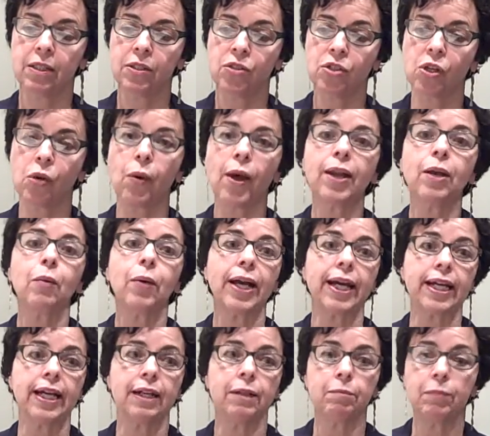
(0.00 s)
so
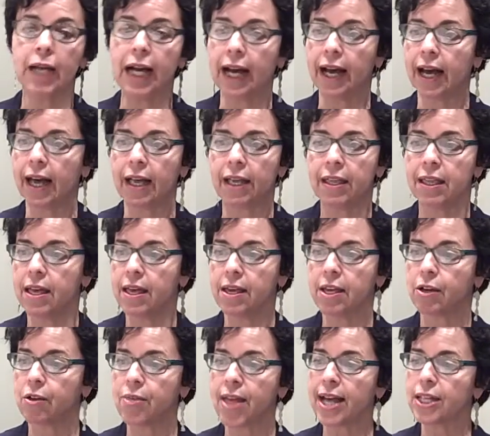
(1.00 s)
anyway, um, I, uh,
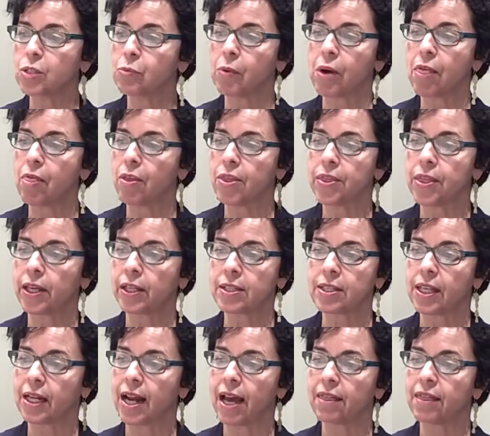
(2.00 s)
you know, that's one of the
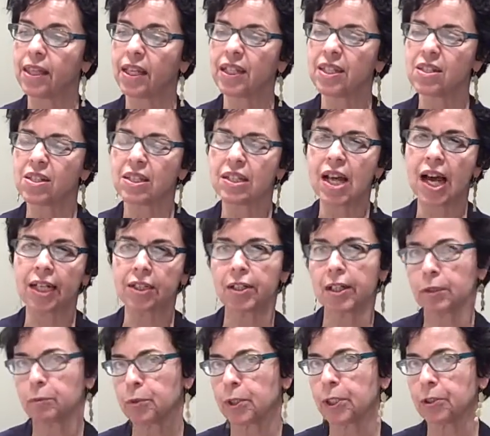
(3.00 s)
things that I think is not
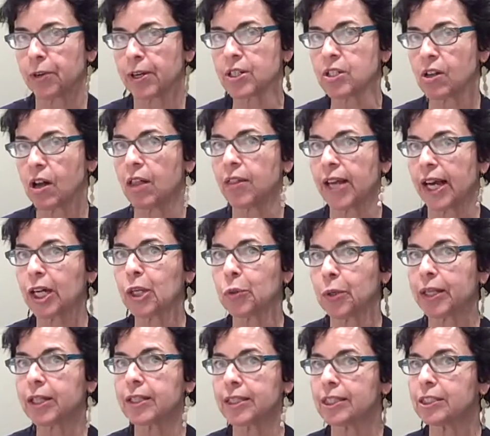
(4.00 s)
going to progress all that
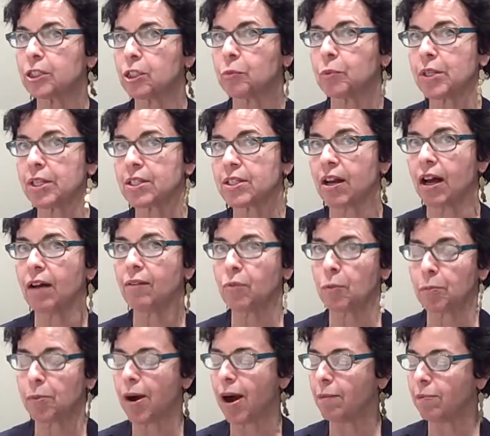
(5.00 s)
quickly until we solve
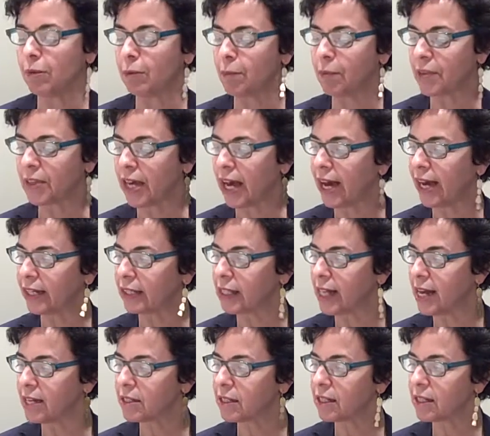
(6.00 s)
the problem with the
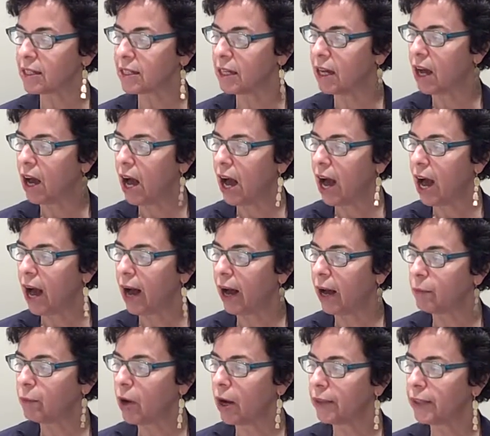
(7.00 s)
eyeglasses.
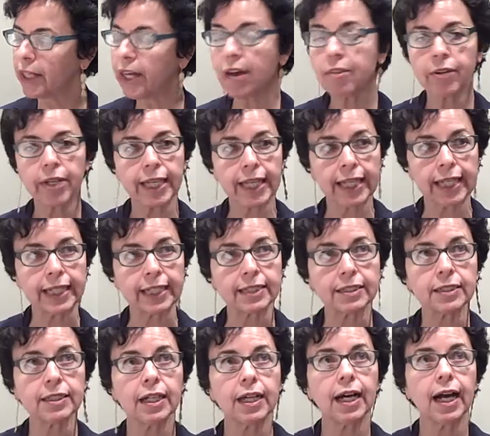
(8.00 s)
Um, on the other
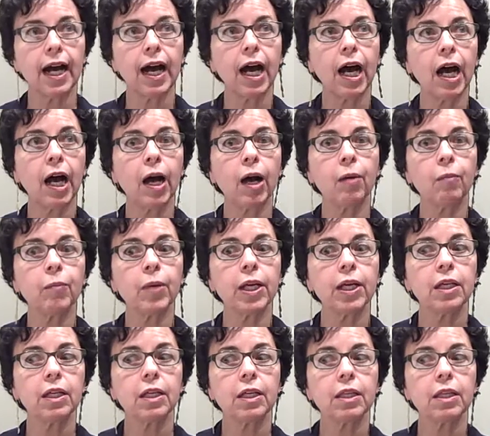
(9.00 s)
hand, um,